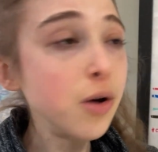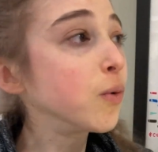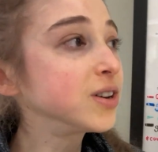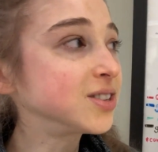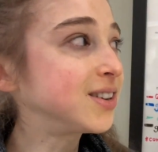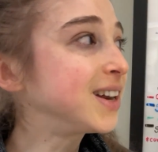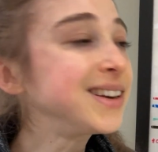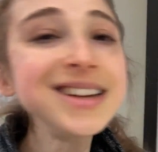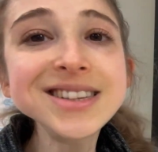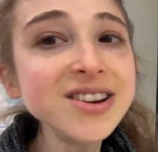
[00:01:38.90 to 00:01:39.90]
Whereas our
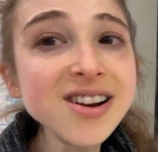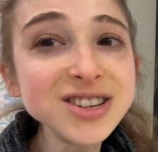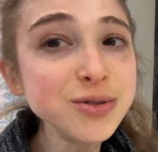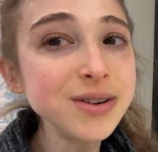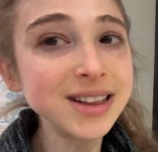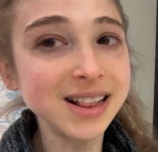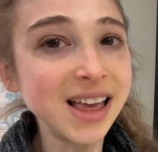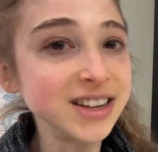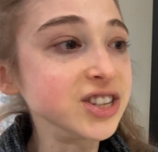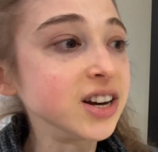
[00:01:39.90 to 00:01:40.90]
kidneys, they're not storing the
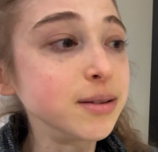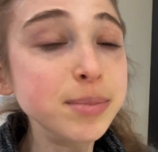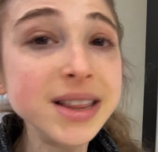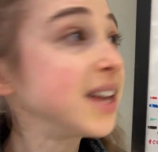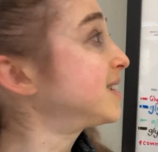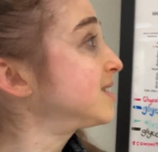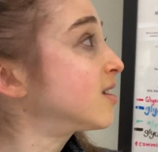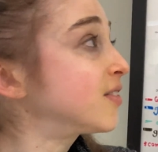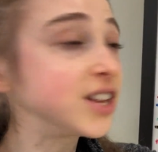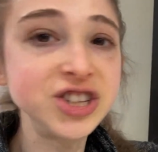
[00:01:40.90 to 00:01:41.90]
glycogen, but they still
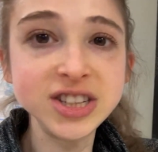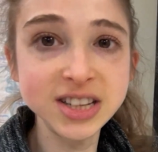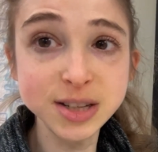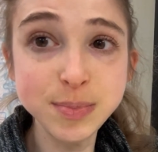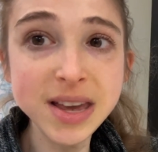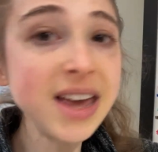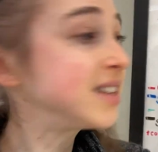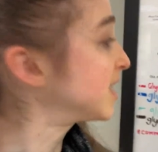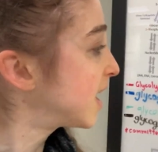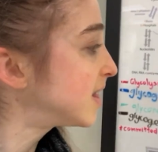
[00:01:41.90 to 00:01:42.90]
have that
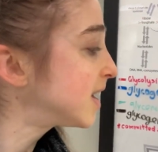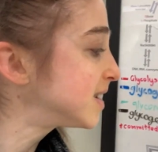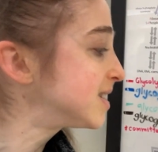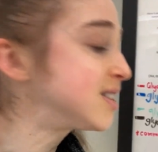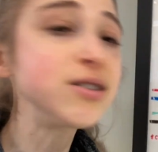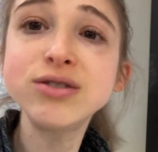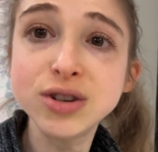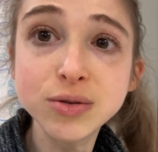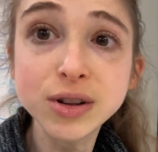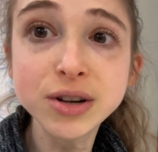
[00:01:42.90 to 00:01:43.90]
G6Pase and they can still
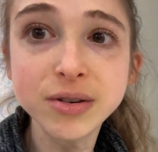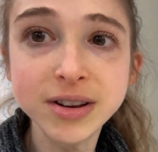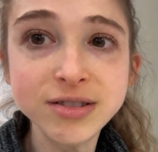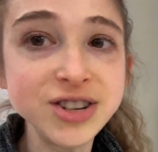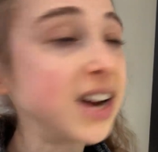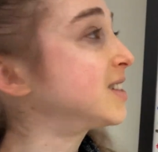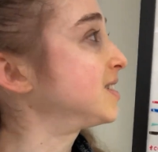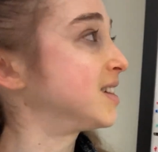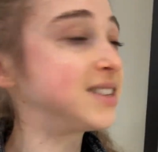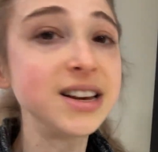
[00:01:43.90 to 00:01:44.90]
do
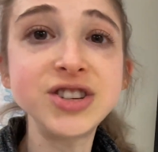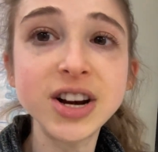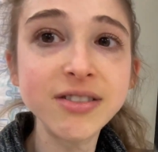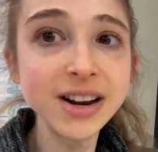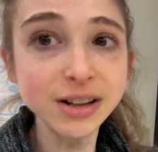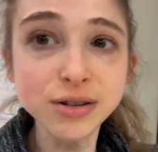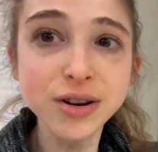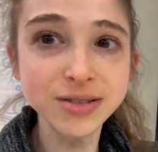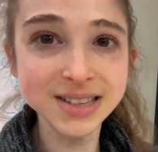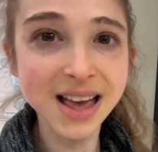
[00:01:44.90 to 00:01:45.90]
gluconeogenesis and generate
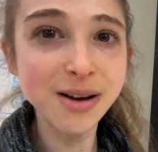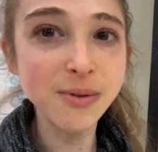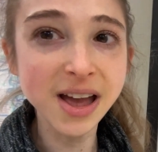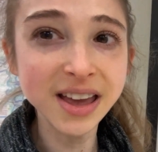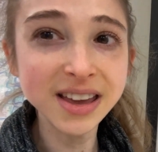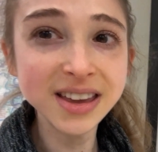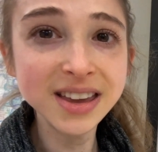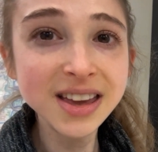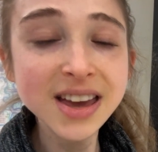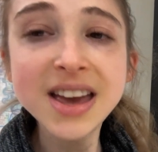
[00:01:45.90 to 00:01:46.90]
glucose that way.
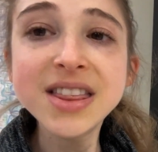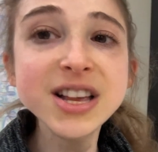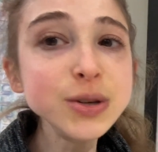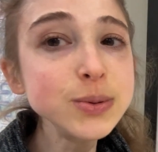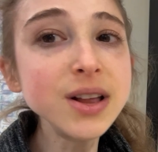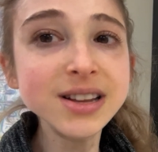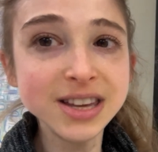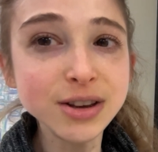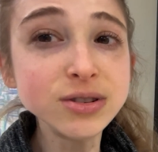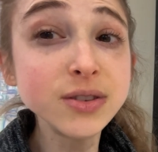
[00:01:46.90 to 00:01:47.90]
This was on the
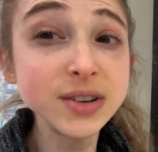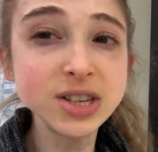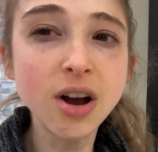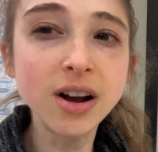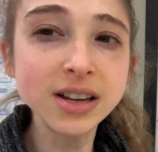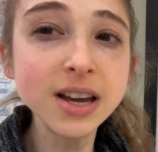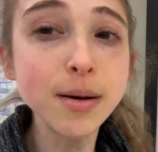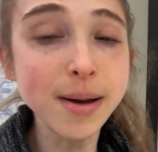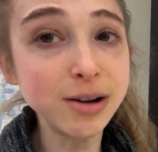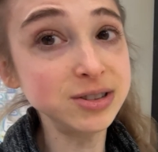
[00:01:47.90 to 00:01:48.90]
heels of us talking
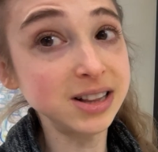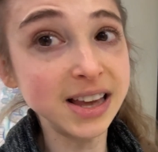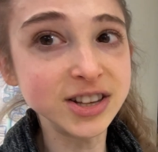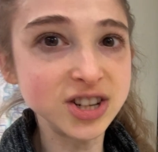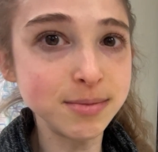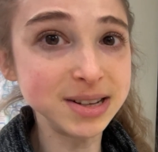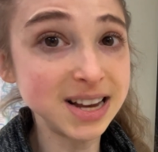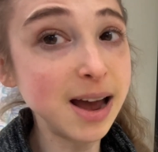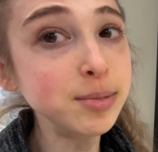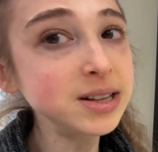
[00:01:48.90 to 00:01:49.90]
about glycogen
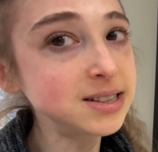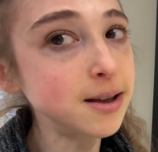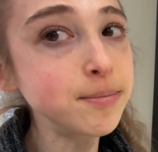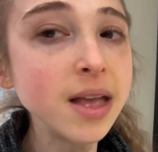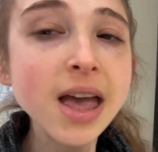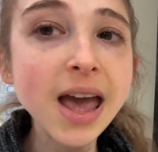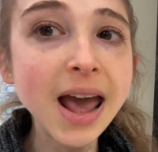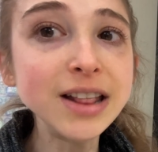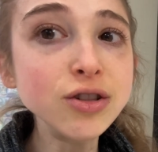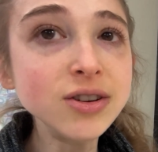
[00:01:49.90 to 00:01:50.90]
metabolism
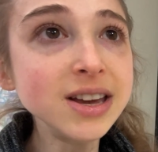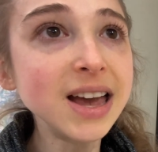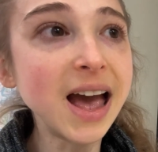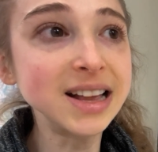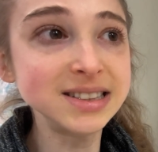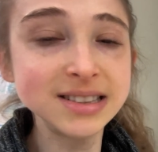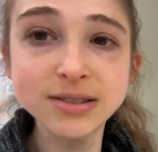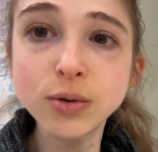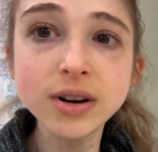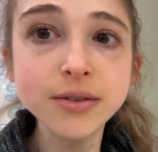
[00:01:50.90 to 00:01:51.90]
and looking at
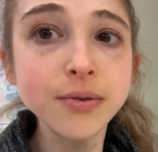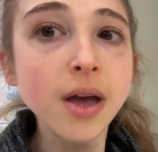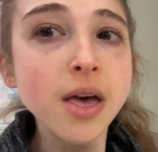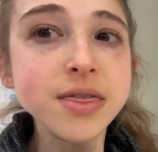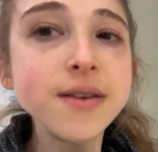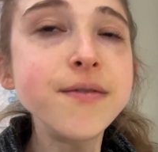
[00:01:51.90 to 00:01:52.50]
sort of the